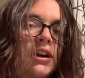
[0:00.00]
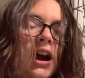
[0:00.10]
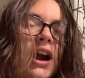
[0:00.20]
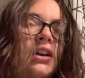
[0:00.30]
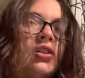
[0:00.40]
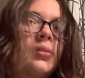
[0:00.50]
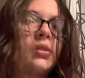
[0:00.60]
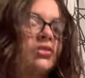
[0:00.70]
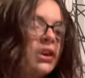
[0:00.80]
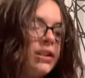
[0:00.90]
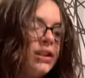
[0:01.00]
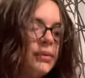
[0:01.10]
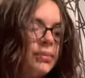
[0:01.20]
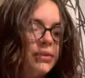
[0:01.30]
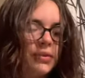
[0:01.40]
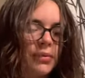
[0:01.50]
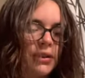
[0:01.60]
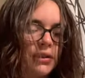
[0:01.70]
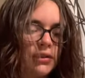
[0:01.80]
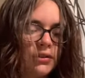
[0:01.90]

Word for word: I normally shake it up a little bit.